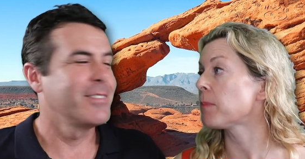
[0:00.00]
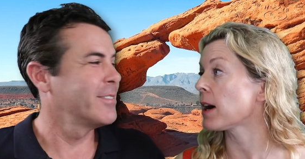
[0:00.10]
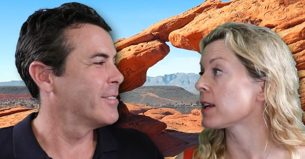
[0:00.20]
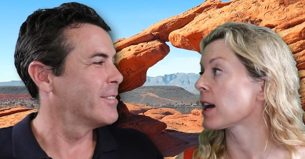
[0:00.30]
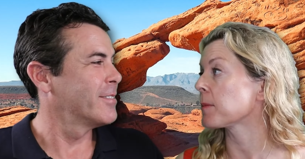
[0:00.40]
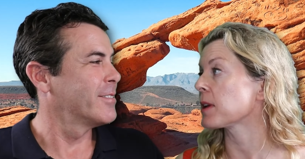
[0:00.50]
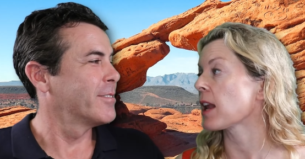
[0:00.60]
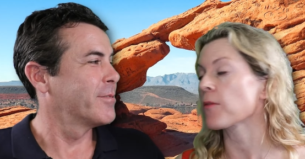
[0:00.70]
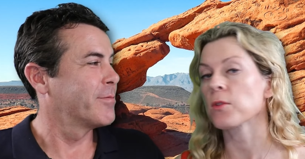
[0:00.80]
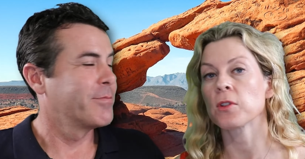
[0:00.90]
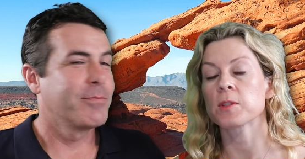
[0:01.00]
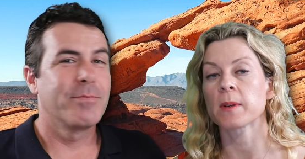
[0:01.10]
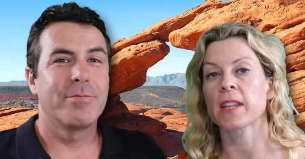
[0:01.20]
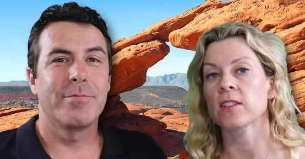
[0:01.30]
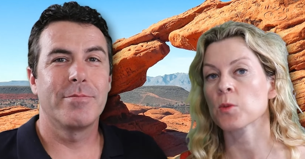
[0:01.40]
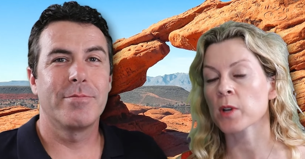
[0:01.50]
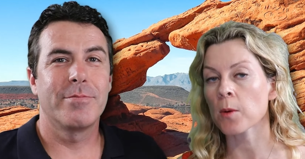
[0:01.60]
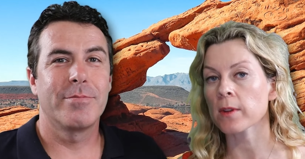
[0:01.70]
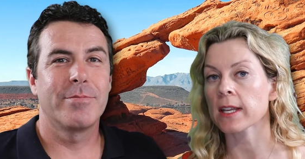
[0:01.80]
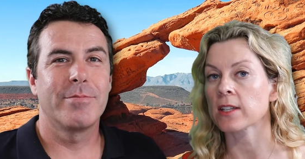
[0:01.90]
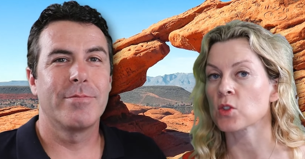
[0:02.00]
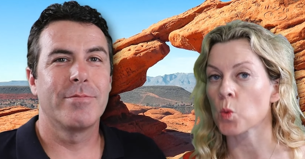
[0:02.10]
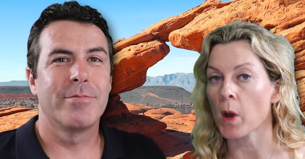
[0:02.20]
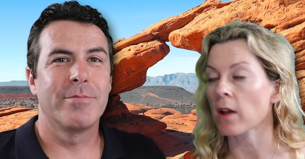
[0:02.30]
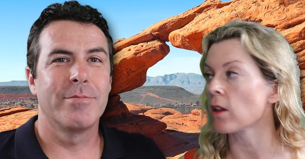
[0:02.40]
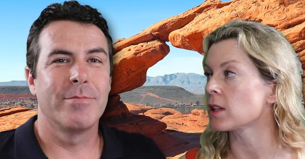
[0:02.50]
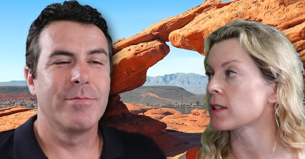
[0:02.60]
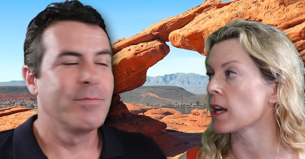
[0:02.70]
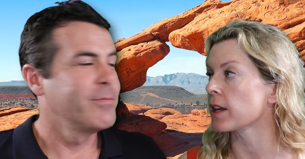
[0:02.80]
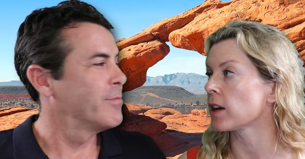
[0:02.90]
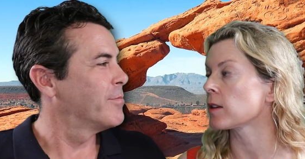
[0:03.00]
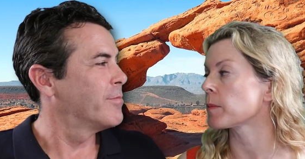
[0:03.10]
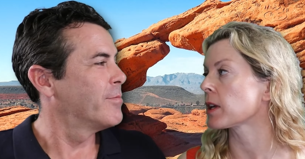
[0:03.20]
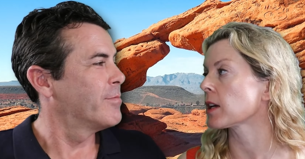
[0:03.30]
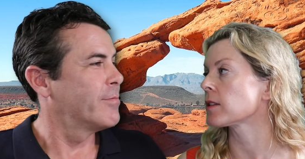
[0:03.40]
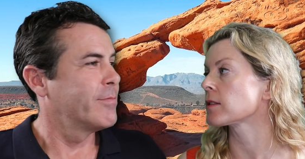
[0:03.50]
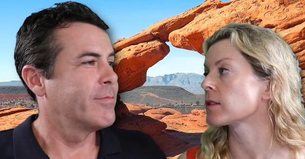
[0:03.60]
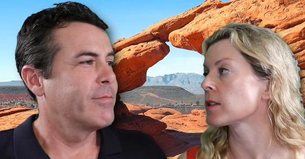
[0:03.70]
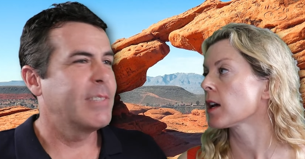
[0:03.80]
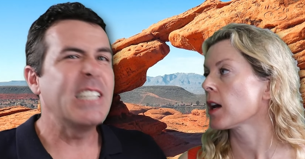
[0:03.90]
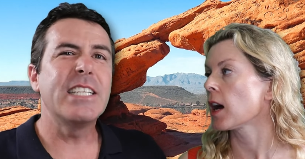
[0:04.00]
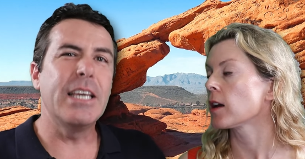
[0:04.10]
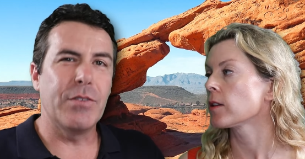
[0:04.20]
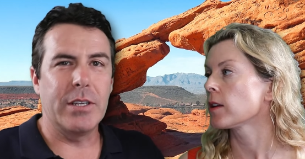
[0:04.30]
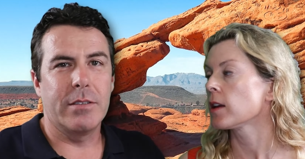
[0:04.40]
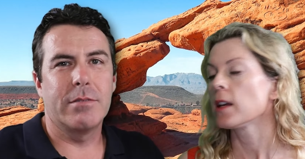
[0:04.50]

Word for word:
Speaker 1: but I mean, everyone knows about that. So we're not really going to dwell on Zion because...
Speaker 2: it's a given.